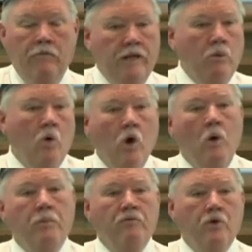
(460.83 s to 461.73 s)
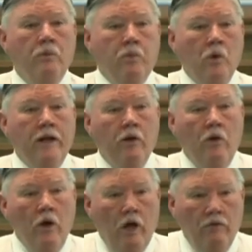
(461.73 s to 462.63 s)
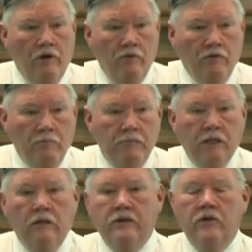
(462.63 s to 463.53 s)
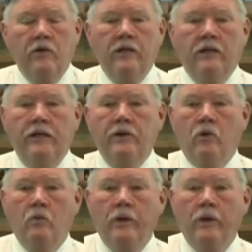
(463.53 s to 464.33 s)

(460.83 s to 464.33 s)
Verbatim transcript: They were hoping for a prayer of, of a military leader.